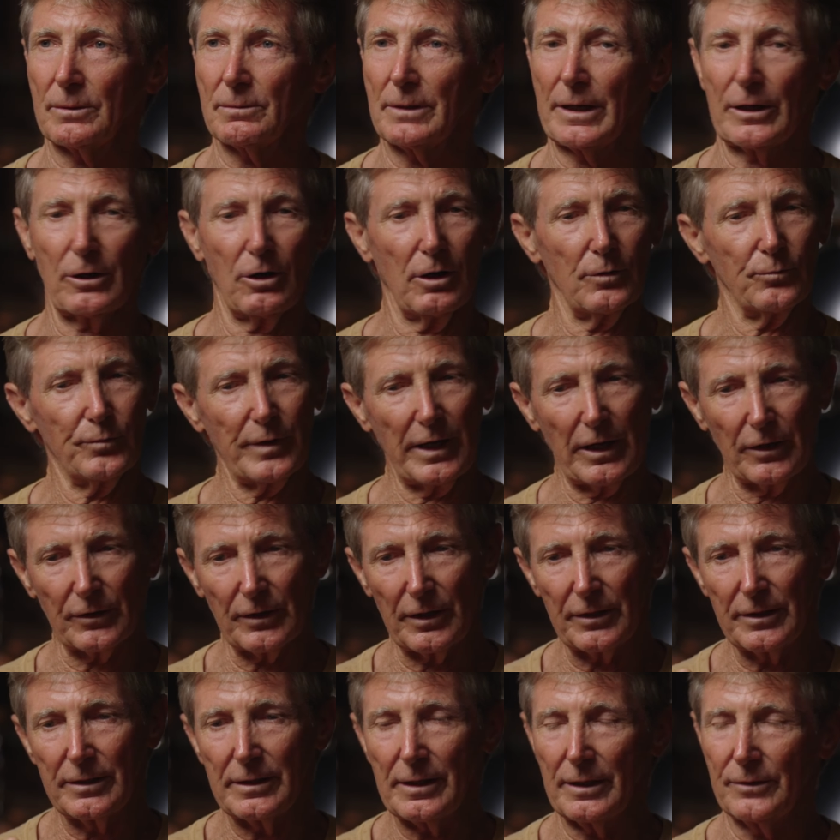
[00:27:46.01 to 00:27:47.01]
And I
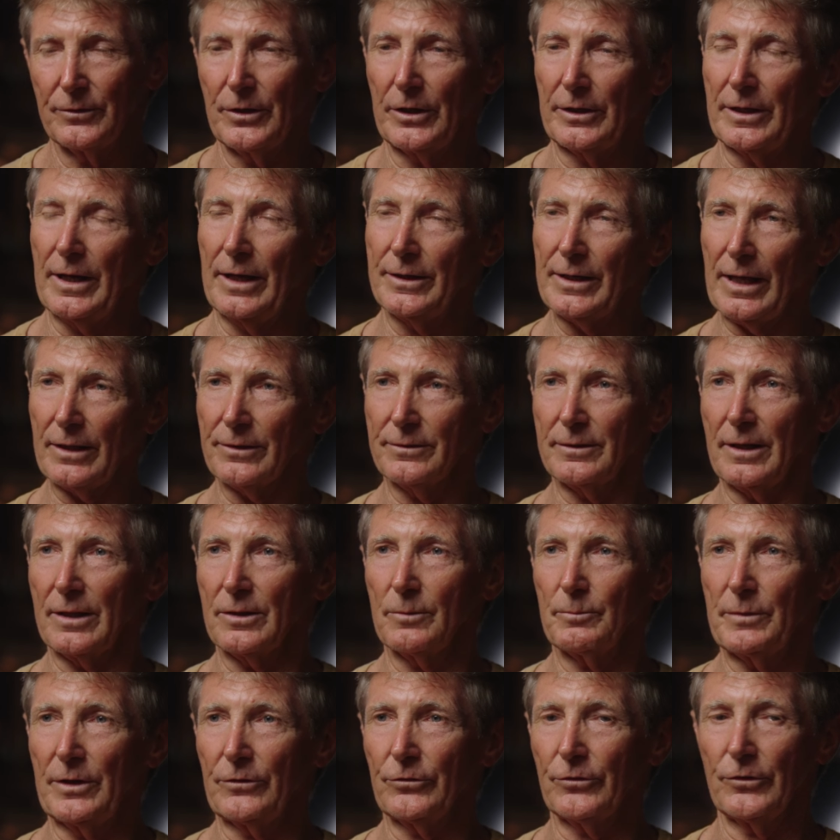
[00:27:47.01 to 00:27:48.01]
found that another
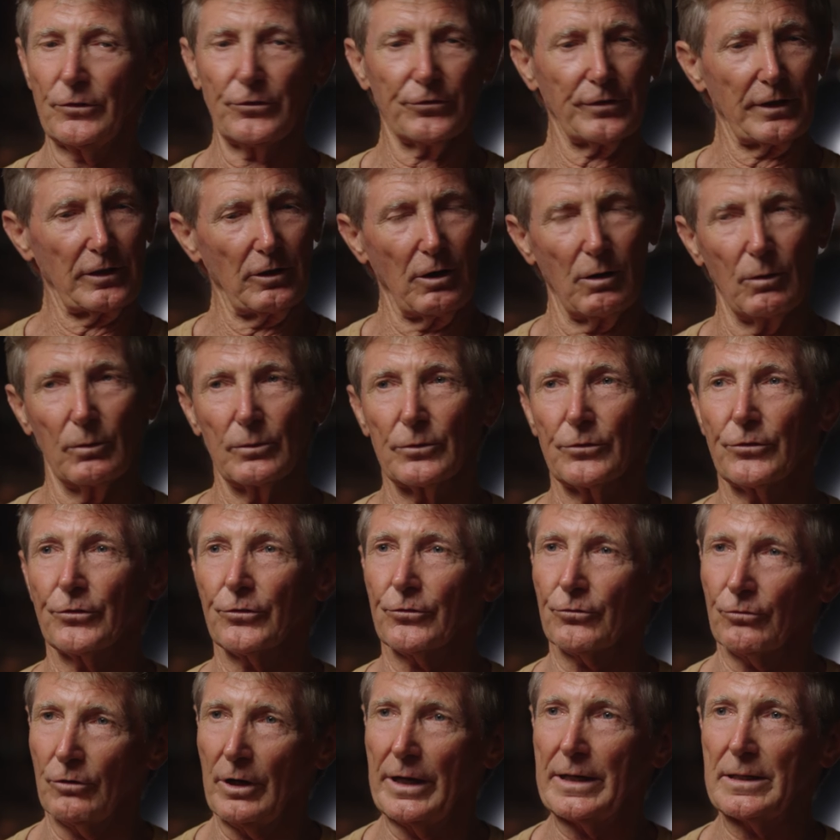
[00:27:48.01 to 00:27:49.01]
business, and I was
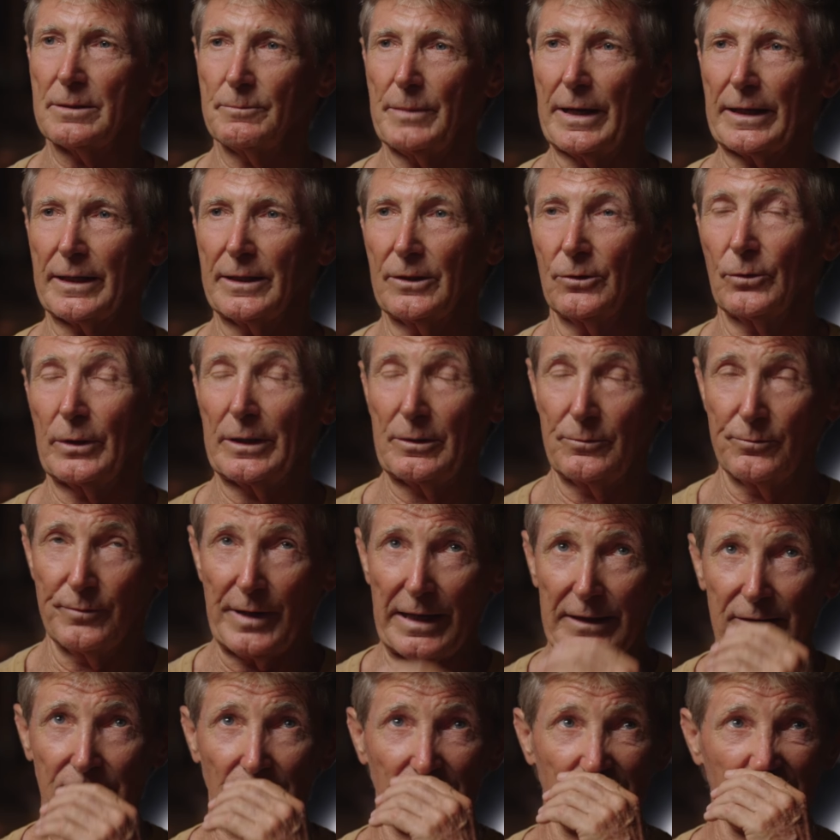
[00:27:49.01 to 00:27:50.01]
straight back into it. In
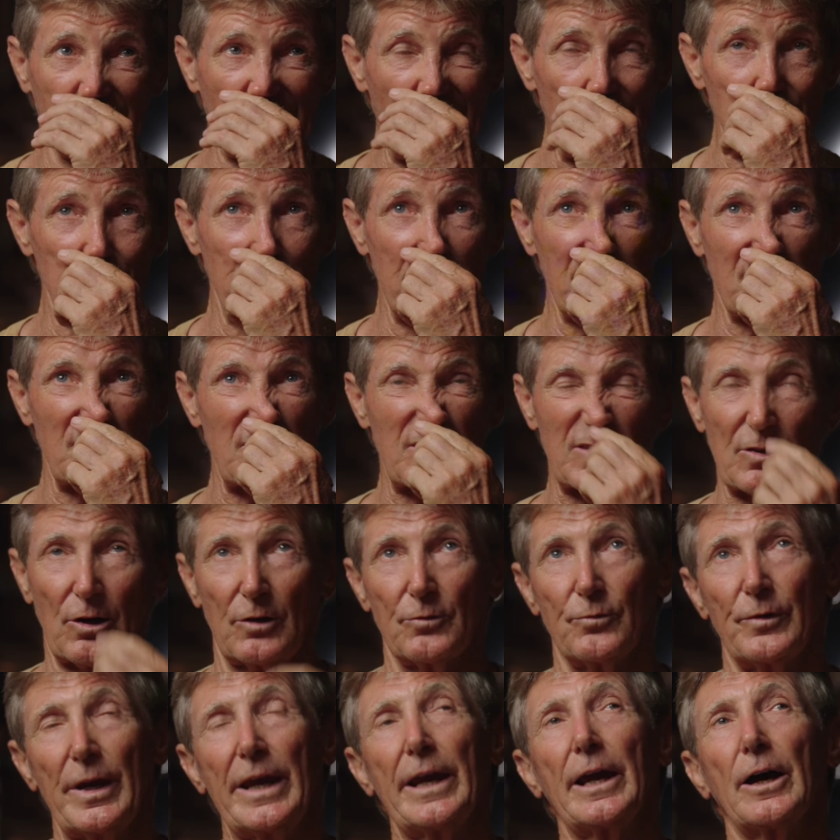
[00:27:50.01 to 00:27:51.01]
fact, that business I
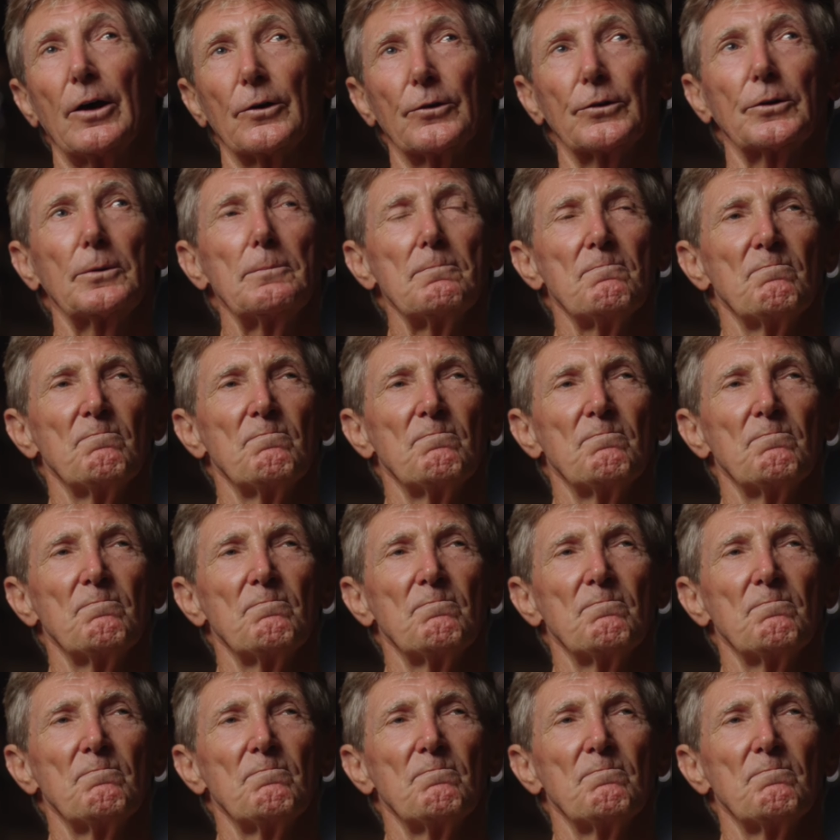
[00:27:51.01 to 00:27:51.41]
found,